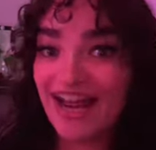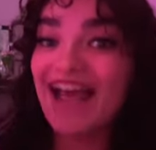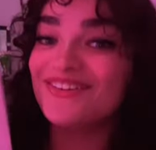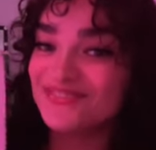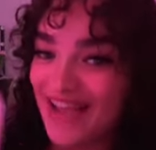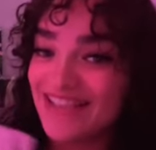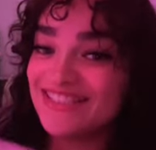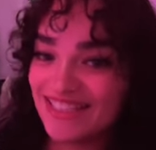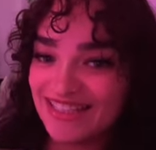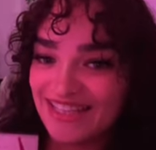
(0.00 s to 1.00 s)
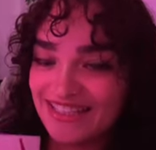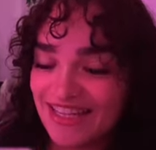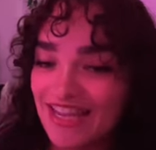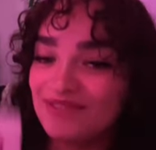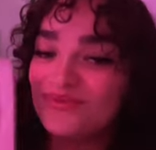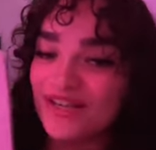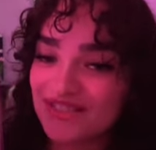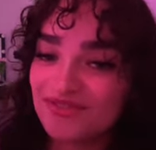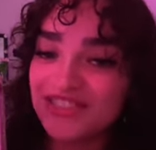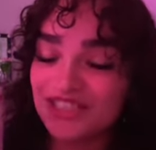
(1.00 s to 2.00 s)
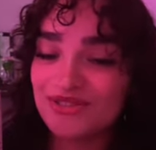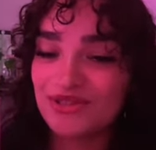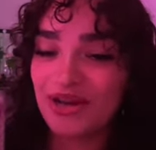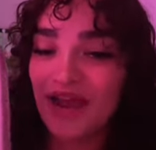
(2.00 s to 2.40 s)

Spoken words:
I did like it. It was a really cute story.